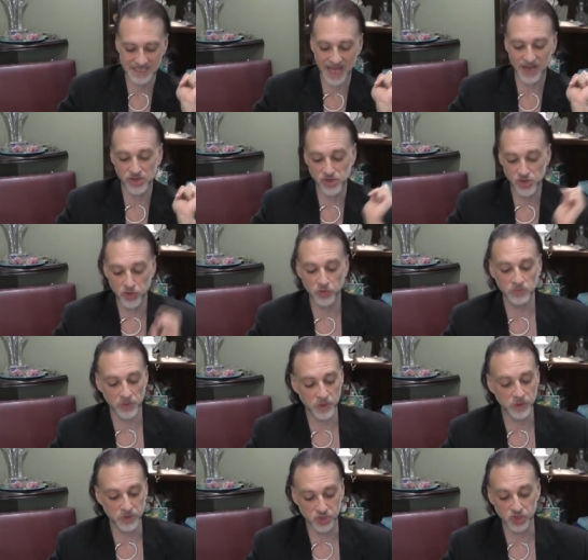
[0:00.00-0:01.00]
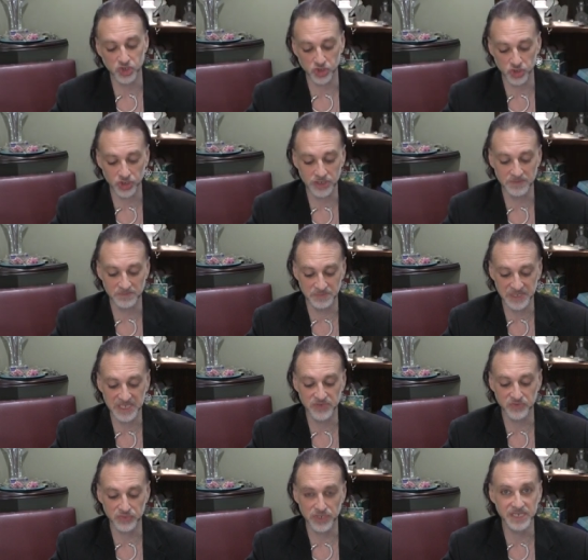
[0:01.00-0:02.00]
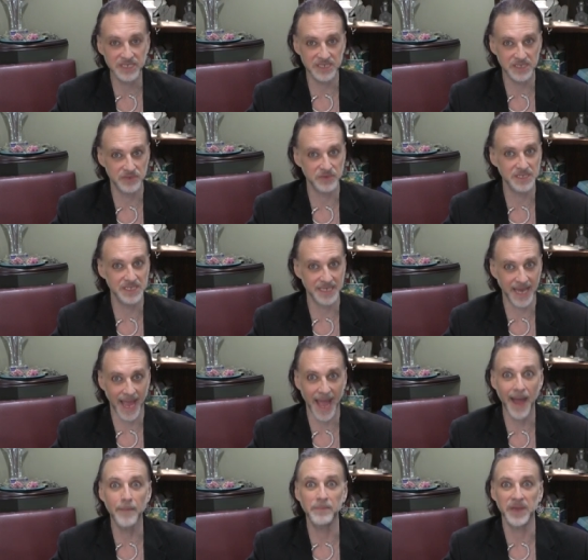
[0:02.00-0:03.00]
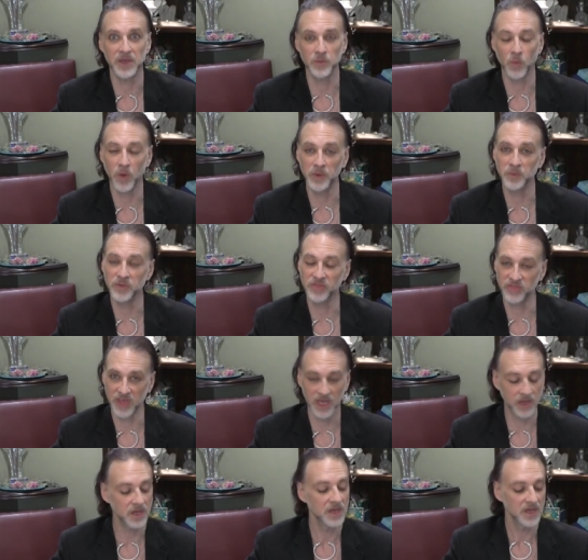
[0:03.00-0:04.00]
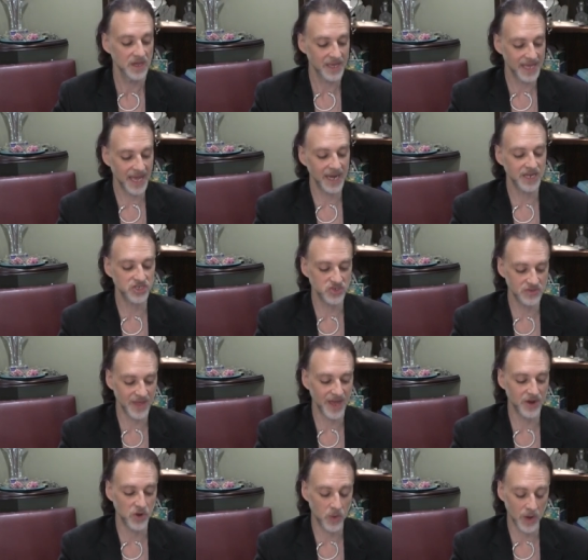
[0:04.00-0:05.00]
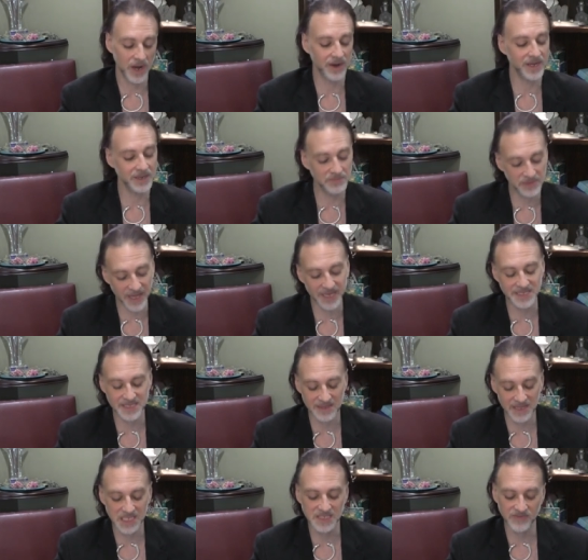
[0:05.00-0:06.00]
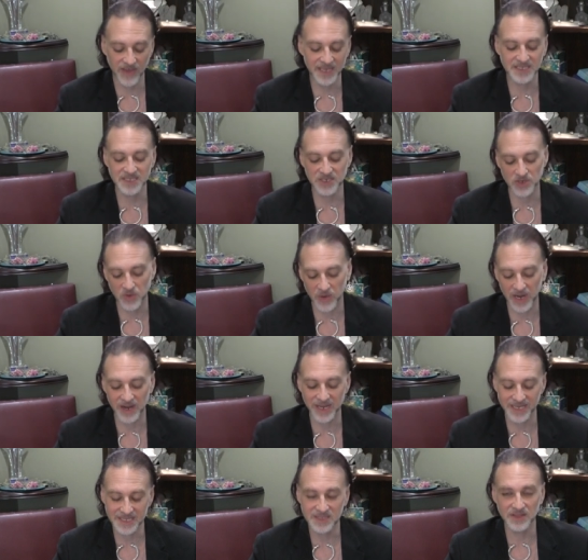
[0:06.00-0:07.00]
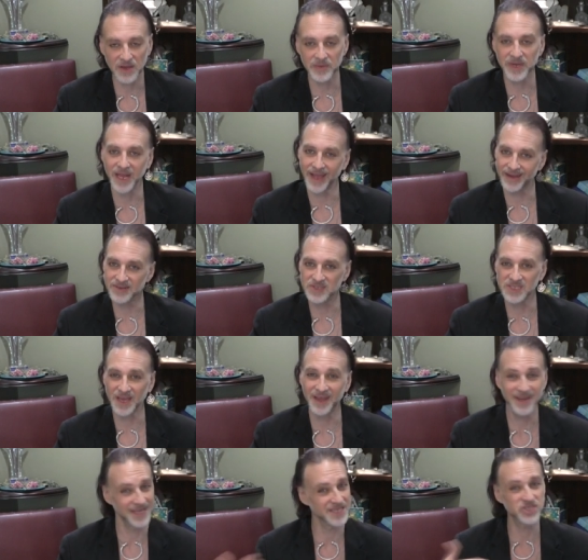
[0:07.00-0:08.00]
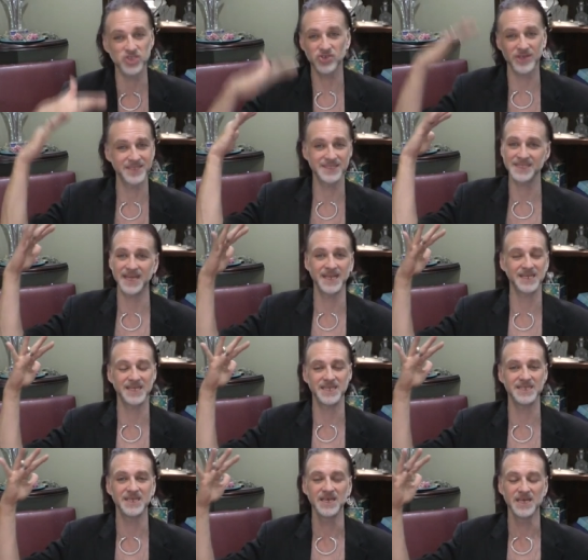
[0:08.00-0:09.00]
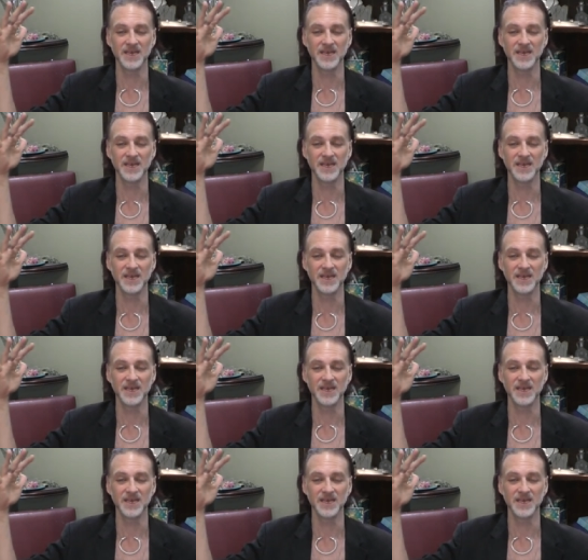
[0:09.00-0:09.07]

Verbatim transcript: That new moon should be really, really happy, one would think, getting to that Aquarian place. And let's face it, Aquarius, though an air sign, is transcendent.